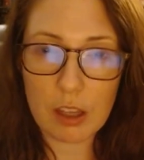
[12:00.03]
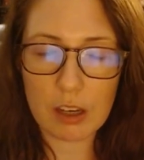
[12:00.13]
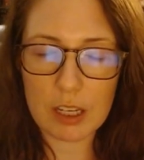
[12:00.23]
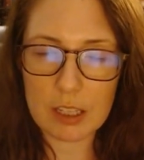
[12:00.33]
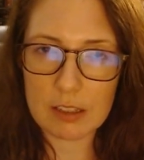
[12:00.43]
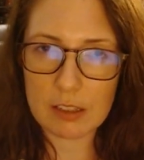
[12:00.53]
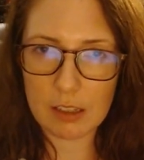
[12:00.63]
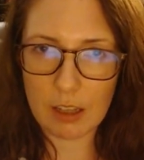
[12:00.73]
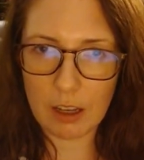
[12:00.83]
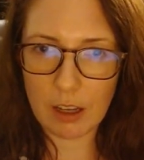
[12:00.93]

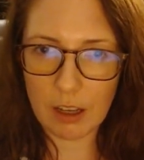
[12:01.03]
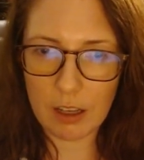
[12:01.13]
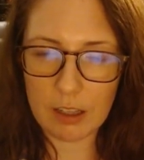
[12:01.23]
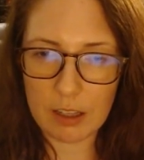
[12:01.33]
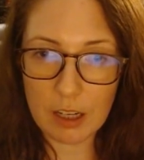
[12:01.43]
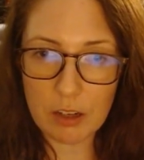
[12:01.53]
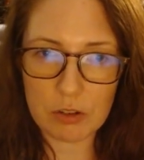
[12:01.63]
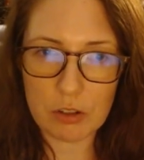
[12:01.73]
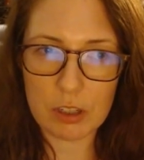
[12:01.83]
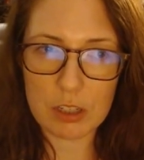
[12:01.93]
nothingness uh, in the
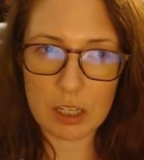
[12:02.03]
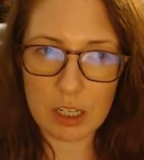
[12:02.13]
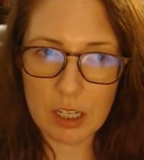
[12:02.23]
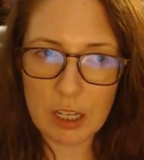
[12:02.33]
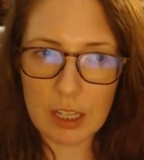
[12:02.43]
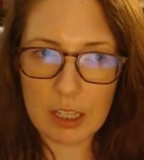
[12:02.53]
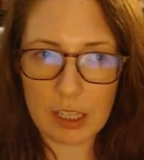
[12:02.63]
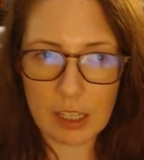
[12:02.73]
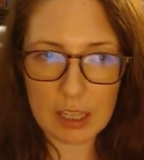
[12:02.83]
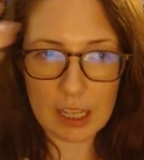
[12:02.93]
Echo trilogy.
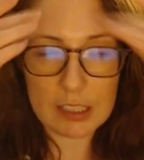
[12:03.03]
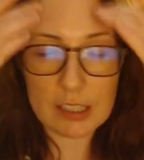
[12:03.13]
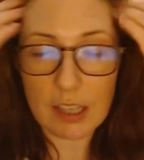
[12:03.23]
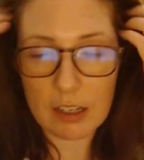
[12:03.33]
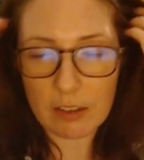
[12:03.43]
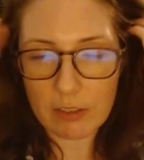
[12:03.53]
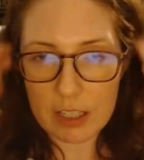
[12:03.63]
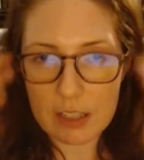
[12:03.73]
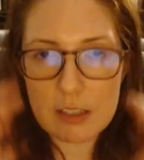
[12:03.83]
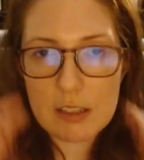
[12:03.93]
Like and that's the end of
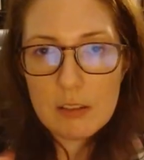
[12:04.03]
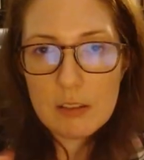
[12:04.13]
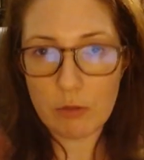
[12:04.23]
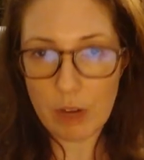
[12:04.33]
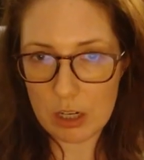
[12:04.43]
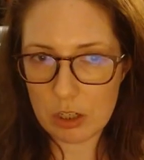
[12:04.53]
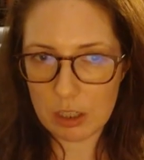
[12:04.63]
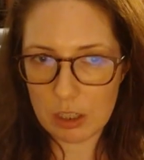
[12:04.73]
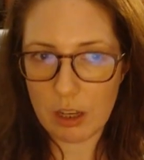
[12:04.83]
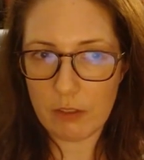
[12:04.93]
his
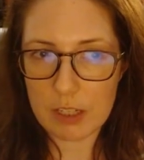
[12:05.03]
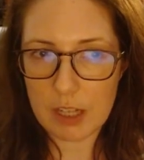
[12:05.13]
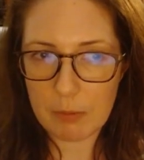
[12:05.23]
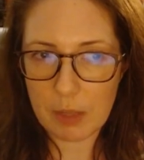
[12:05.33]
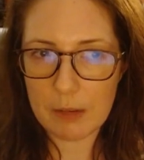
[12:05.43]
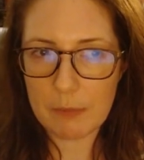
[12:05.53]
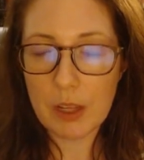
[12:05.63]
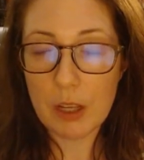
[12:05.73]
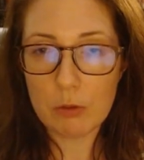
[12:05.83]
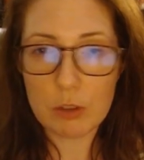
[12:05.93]
reach of the timeline,
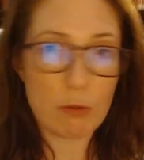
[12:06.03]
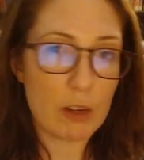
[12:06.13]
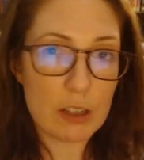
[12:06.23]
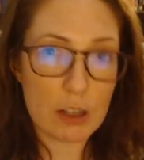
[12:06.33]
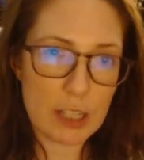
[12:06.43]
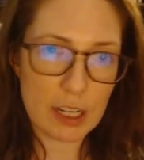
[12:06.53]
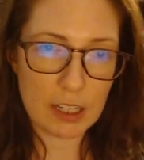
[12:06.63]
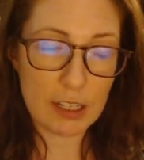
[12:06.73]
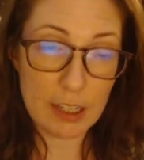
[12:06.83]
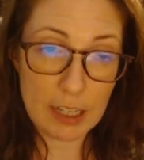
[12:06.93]
which is why
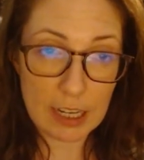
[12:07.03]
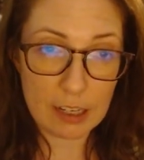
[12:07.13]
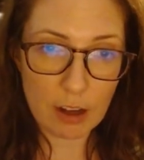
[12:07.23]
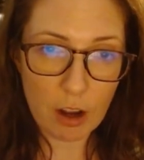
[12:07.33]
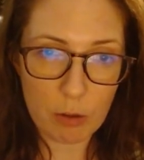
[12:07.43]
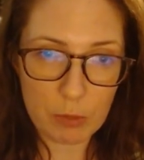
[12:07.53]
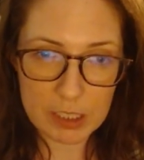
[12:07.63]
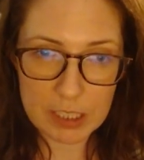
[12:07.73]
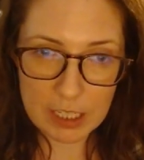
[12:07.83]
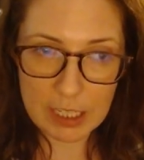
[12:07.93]
Tarset can't get home
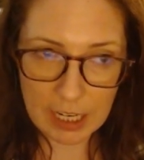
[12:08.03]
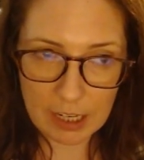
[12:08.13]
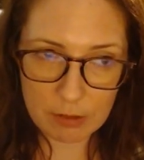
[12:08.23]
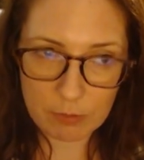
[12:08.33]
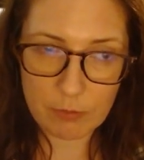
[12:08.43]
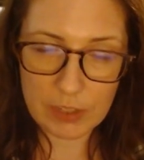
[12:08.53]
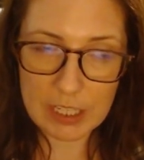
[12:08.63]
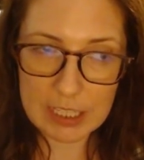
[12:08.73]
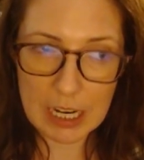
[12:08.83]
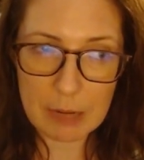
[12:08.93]
because he can't.
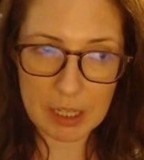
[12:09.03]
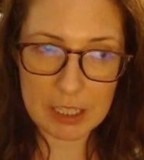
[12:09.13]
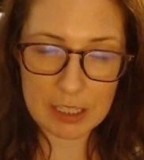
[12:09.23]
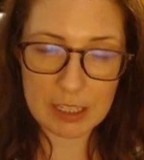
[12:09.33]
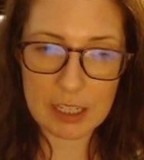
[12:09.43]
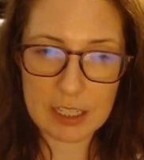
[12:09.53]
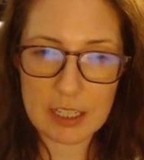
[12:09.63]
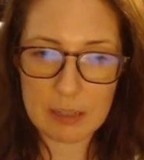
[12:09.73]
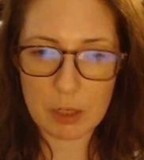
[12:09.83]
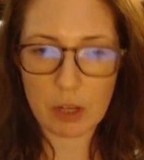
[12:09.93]
His timeline doesn't
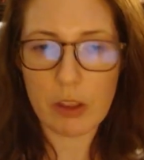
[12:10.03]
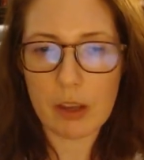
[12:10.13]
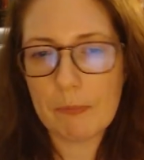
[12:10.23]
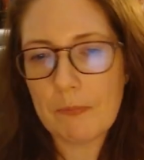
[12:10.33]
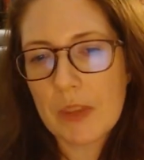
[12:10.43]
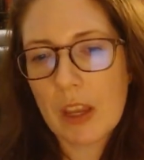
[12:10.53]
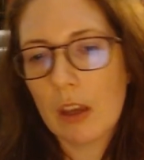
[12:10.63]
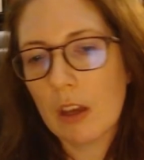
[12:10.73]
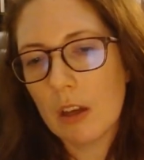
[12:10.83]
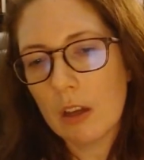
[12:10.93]
extend beyond then.
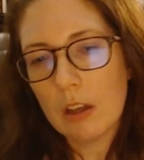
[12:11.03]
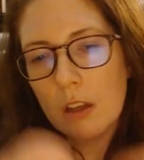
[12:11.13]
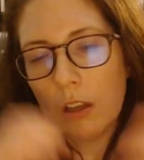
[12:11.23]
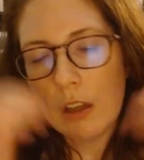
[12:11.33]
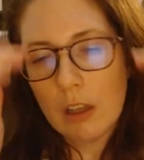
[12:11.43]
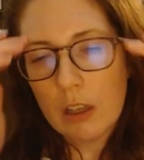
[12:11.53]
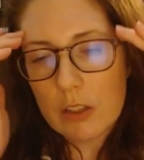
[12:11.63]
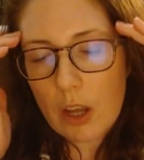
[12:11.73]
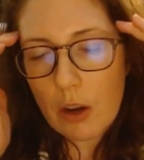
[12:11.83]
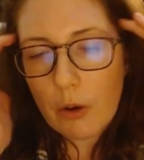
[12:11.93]

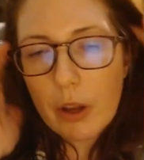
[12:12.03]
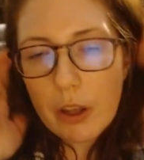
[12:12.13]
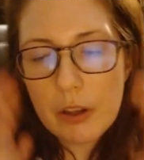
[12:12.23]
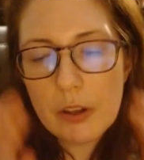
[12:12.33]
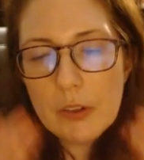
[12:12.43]
So